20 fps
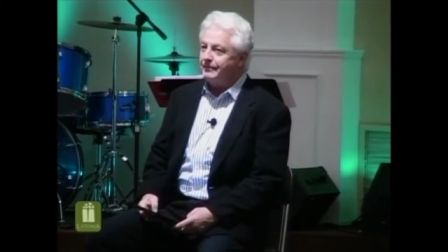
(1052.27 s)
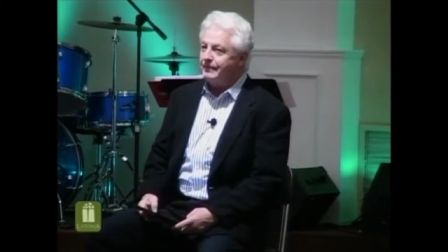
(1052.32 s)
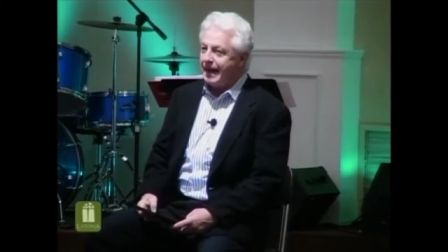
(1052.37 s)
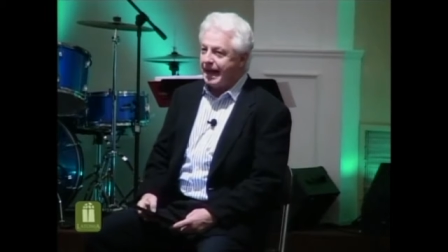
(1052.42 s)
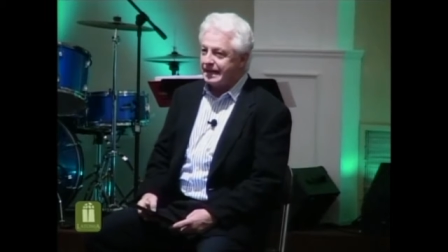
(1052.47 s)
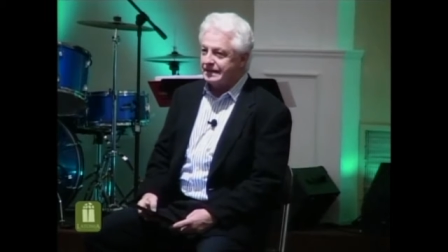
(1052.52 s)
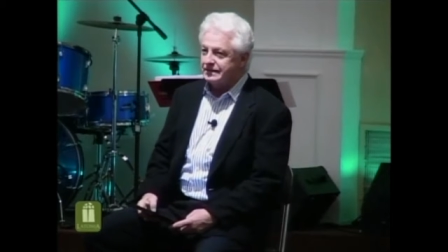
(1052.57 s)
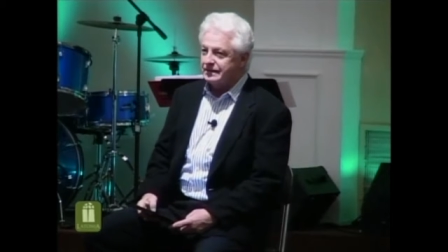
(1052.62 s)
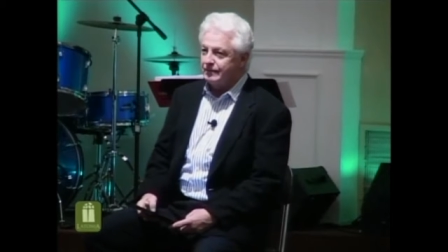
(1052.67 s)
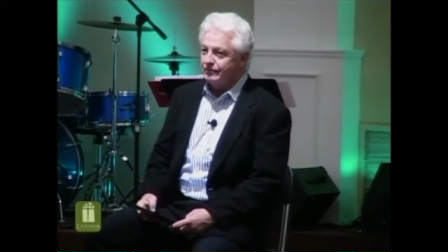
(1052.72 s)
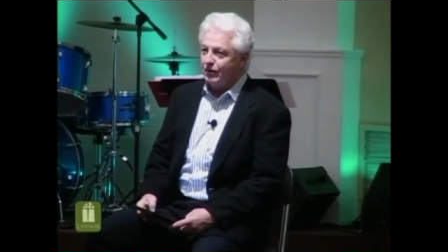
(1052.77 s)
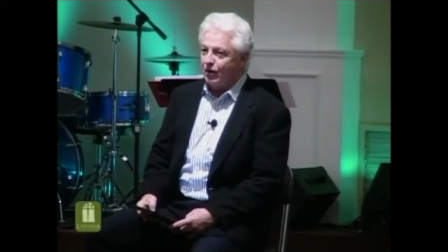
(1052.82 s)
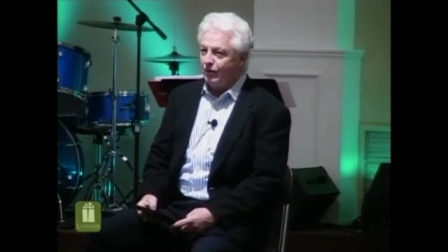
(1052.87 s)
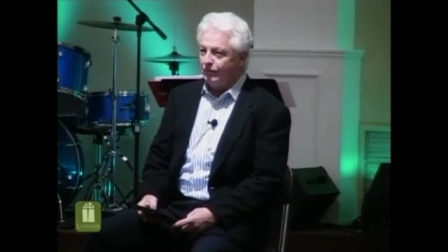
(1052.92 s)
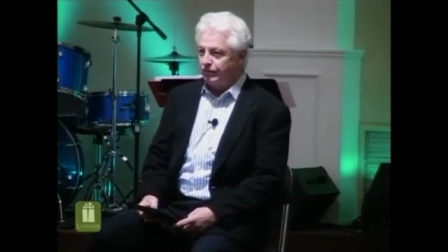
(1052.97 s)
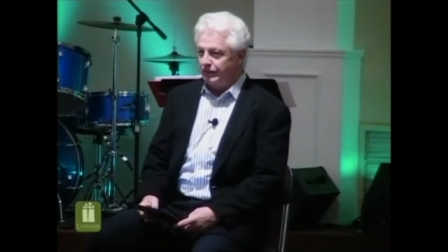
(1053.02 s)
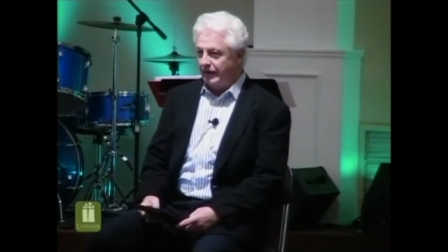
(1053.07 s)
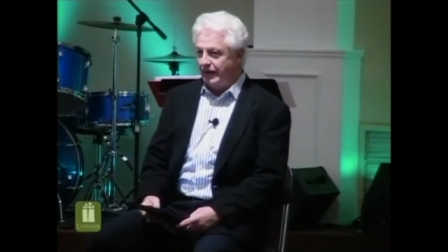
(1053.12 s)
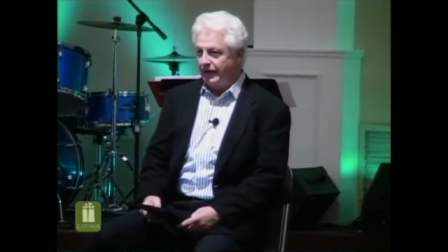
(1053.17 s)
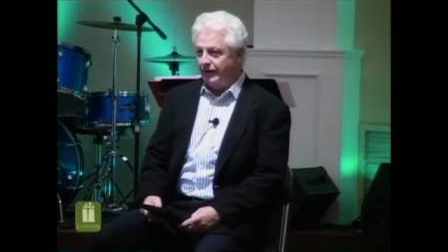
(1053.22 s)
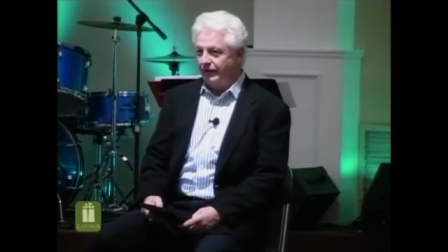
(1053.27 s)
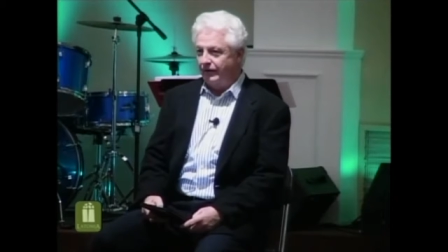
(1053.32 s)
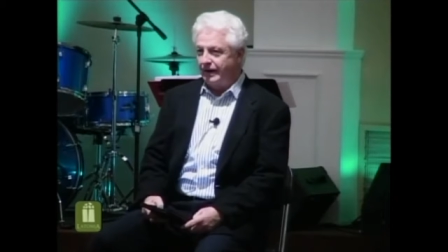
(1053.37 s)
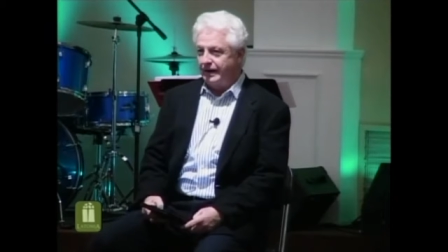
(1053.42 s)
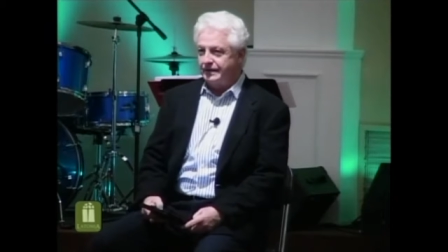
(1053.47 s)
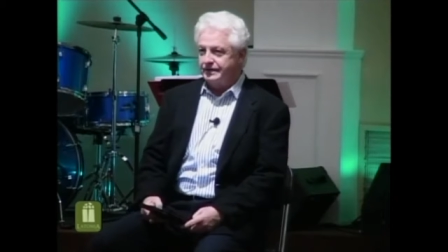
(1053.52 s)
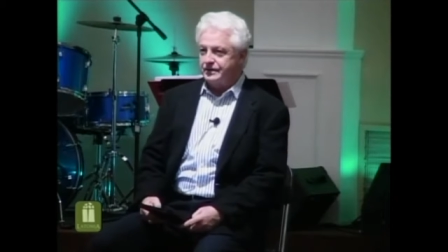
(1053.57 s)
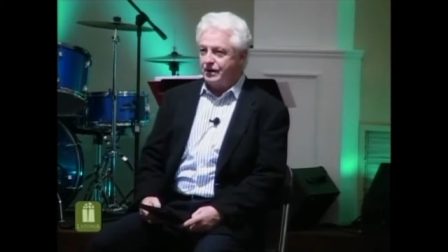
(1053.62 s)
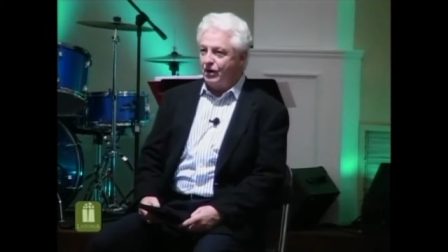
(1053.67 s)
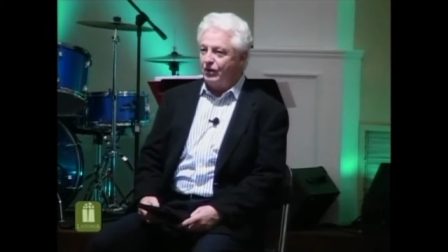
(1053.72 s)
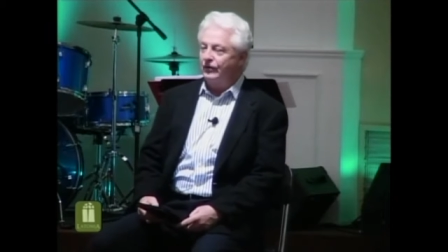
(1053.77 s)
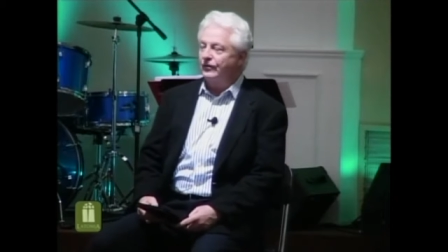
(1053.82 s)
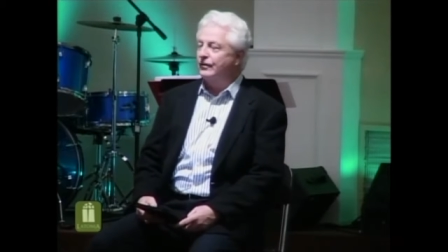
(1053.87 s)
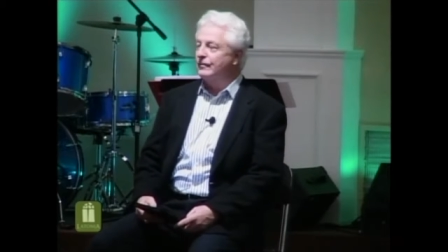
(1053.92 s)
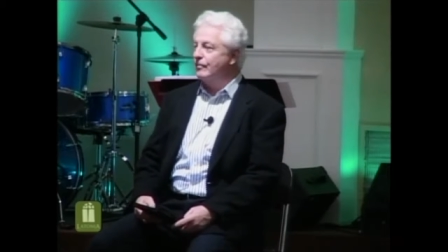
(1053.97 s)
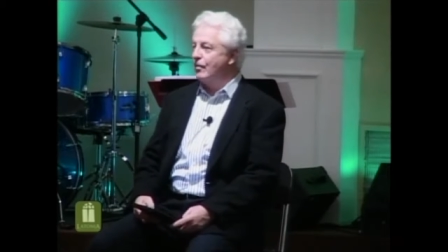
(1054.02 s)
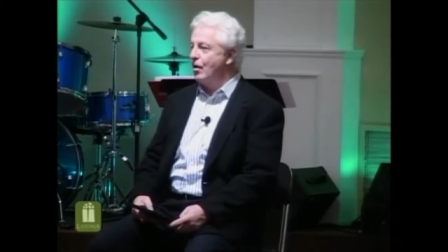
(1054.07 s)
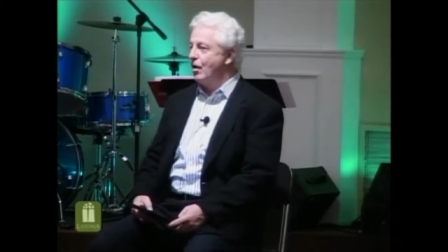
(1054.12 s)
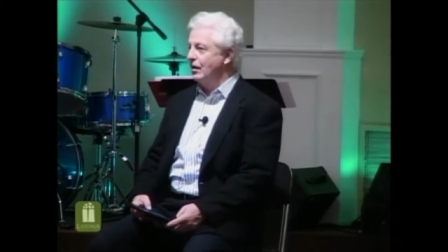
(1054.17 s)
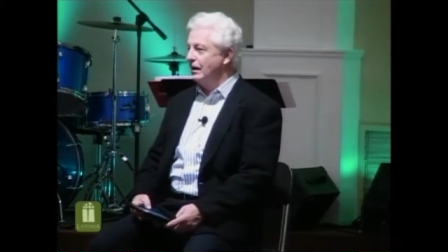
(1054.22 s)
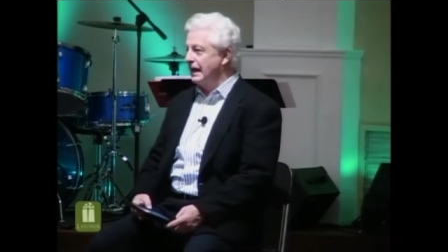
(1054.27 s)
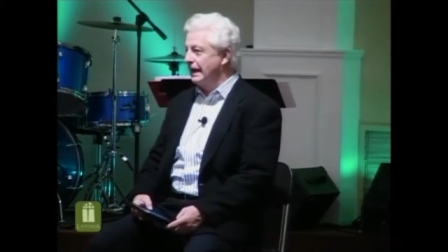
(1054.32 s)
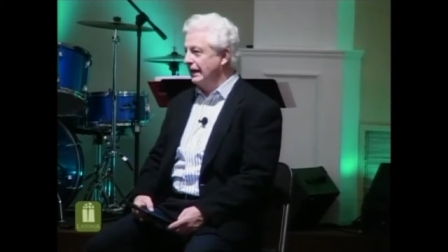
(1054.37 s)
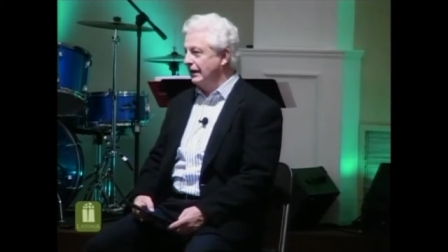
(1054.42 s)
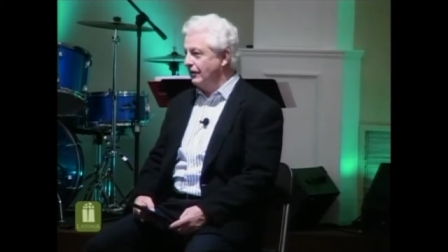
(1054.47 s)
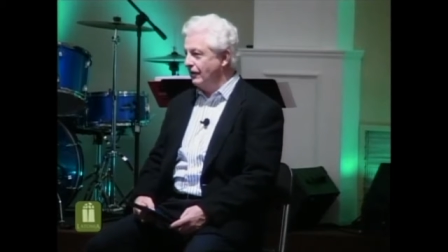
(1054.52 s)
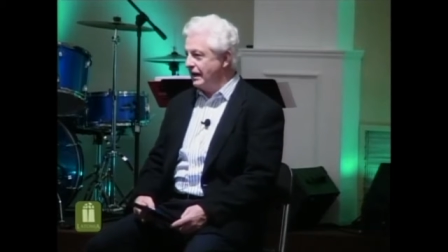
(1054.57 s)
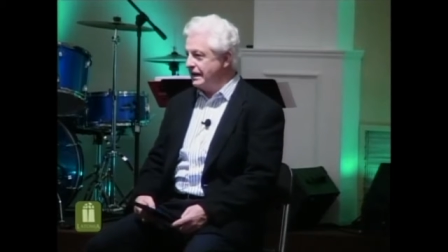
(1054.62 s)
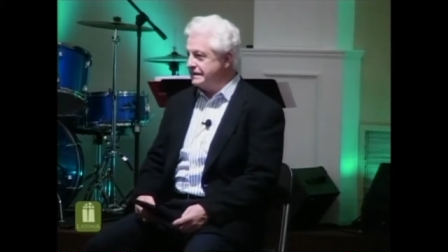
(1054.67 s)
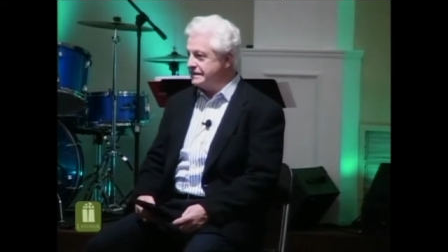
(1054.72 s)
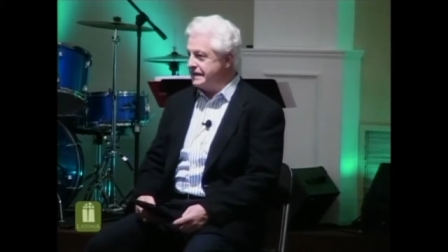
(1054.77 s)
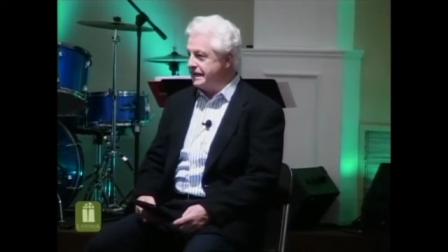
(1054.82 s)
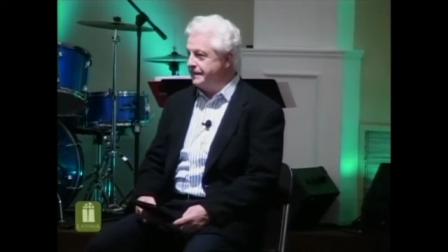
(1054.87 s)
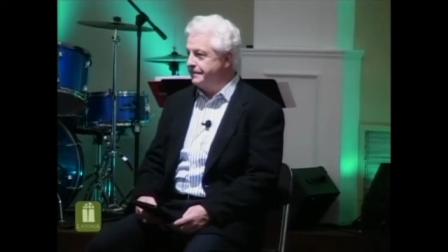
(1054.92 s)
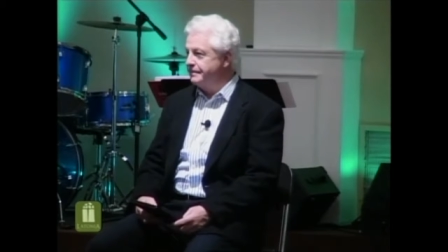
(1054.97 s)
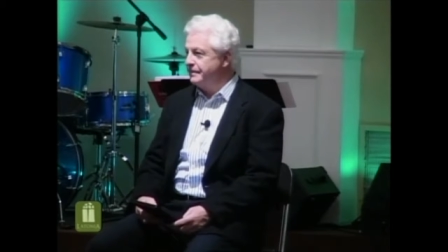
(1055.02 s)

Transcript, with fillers: basketball player and dunk the ball like crazy?